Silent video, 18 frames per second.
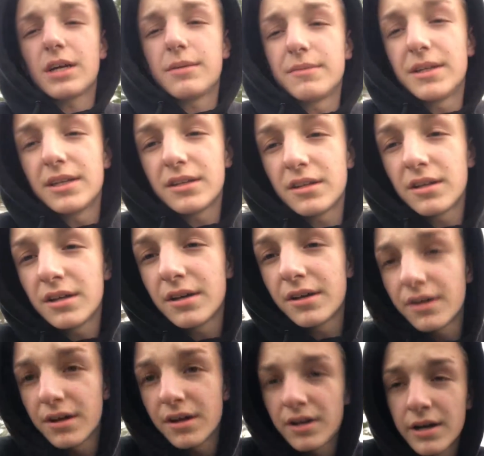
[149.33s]
to come in,
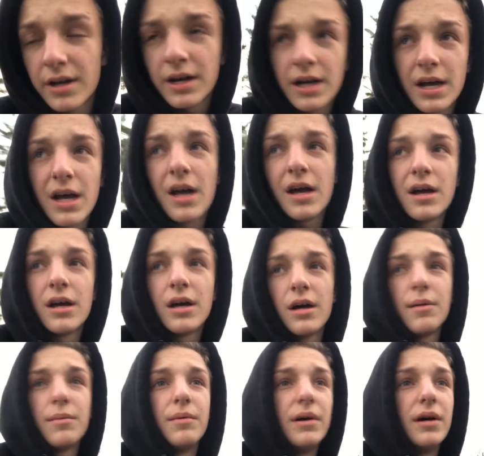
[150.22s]

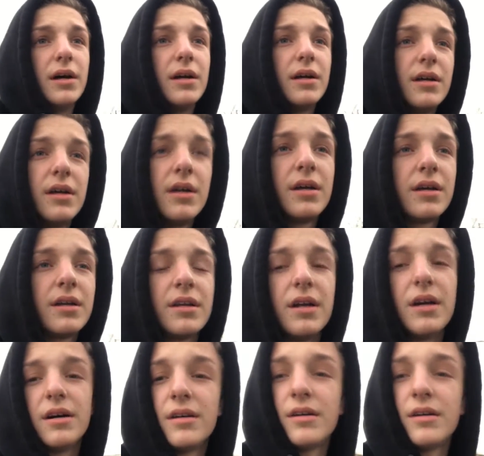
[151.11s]
but you know,